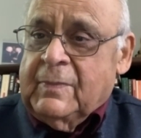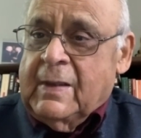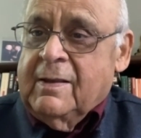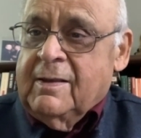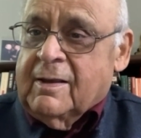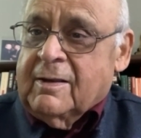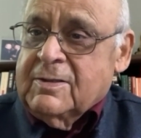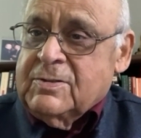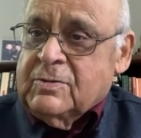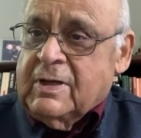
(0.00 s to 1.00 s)
Unless you
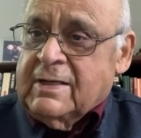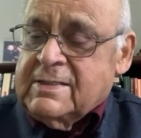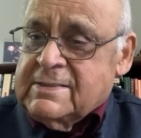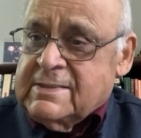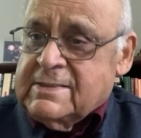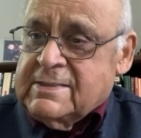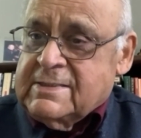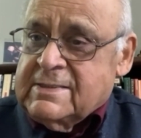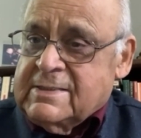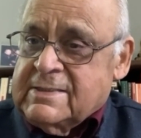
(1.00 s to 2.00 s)
can tell
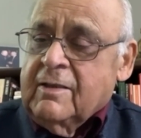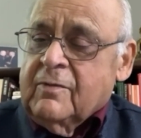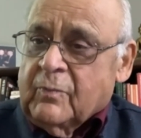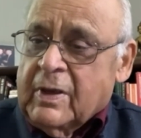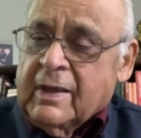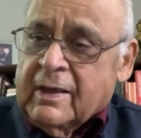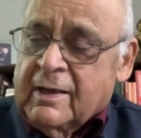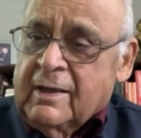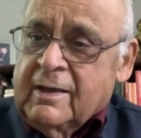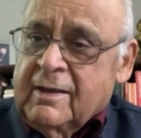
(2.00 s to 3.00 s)

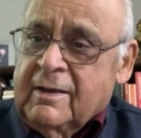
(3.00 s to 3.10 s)
me